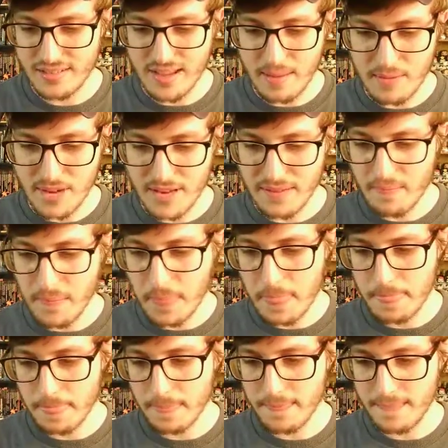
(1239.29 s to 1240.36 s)
I mean,
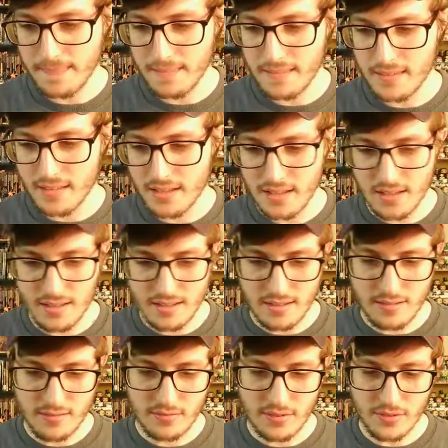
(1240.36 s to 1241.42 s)

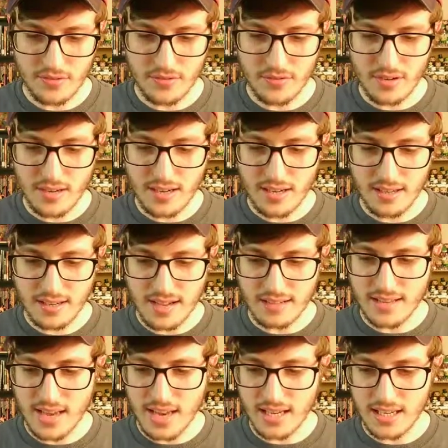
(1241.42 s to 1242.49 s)
for free, I'll
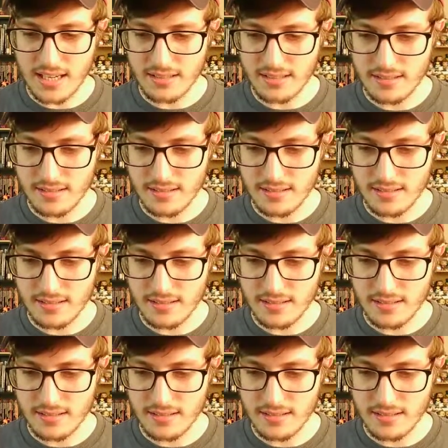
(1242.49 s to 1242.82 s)
take it.